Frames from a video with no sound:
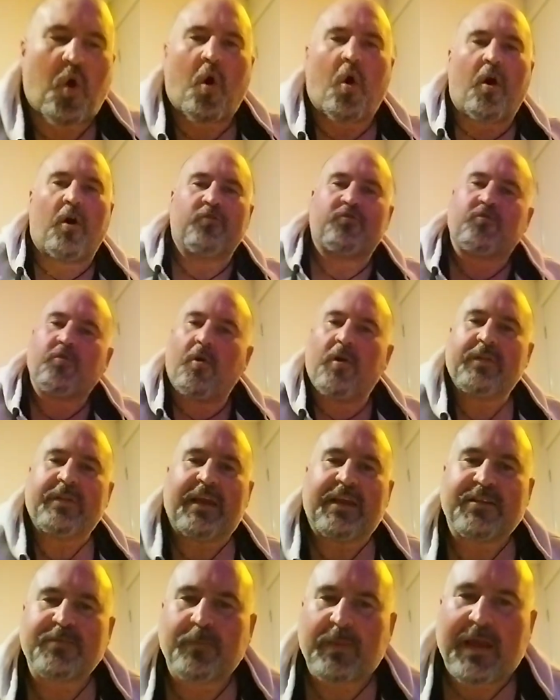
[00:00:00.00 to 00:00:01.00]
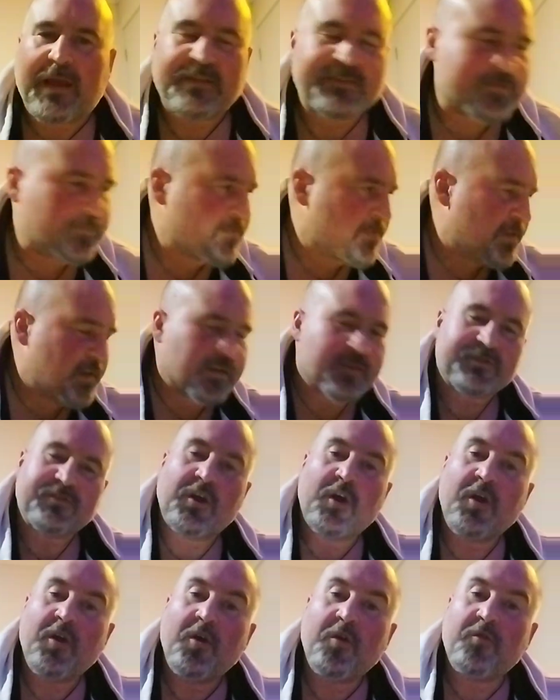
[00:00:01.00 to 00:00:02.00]
I was trying to explain some things
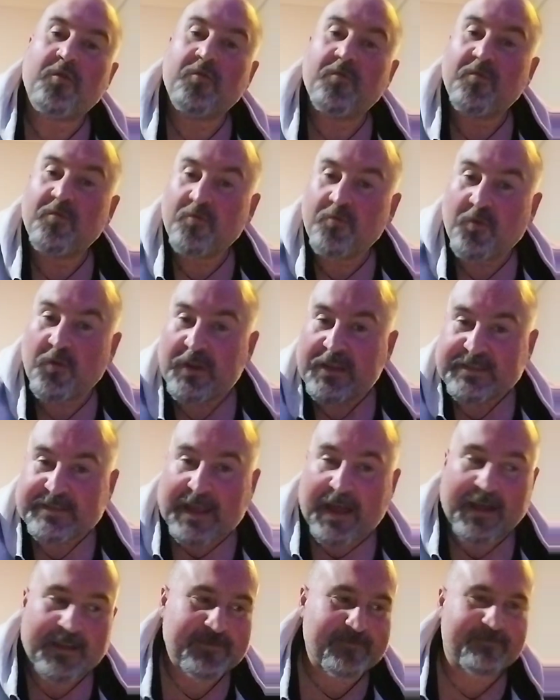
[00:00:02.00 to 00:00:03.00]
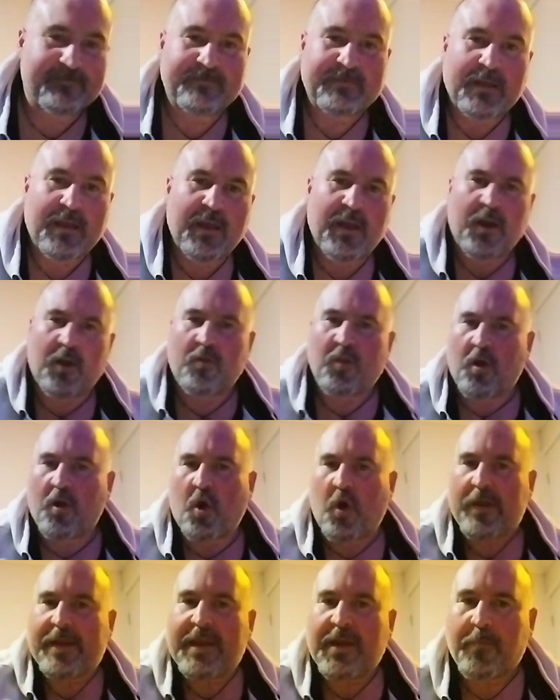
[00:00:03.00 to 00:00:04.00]
to this cunt, and I'm like,
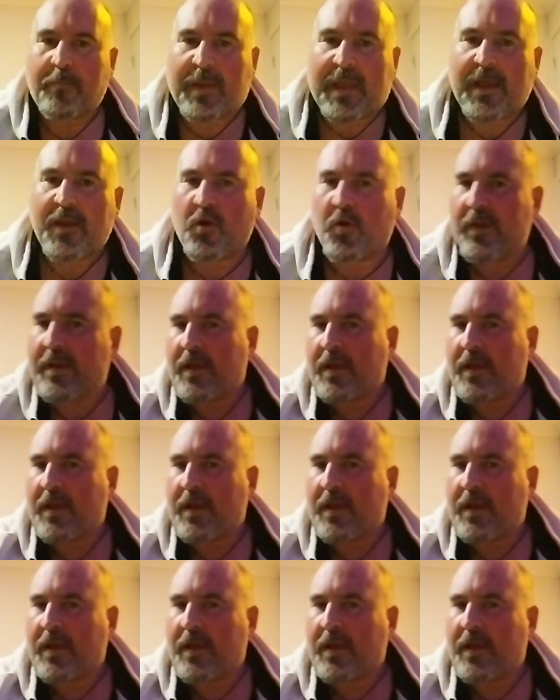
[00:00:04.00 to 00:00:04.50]
I need a pen.